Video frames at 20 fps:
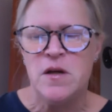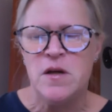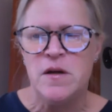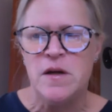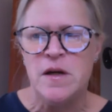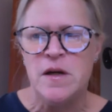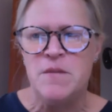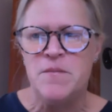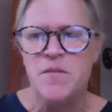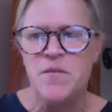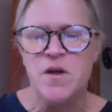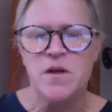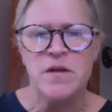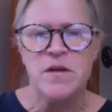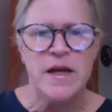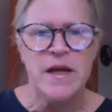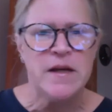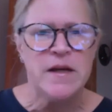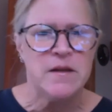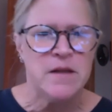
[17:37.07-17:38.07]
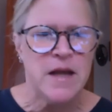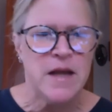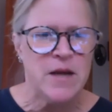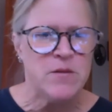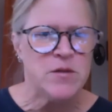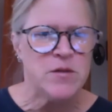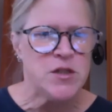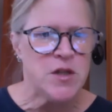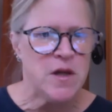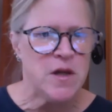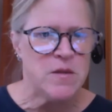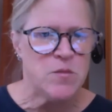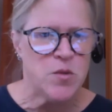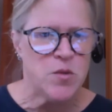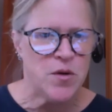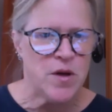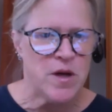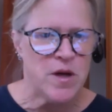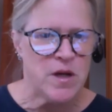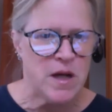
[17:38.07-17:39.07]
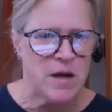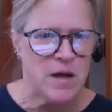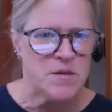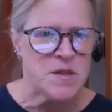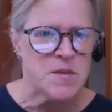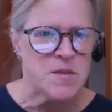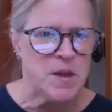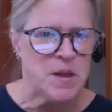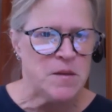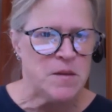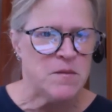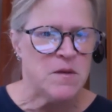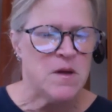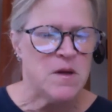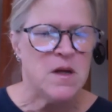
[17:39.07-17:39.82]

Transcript: um, the Tlingit language on the morning announcement.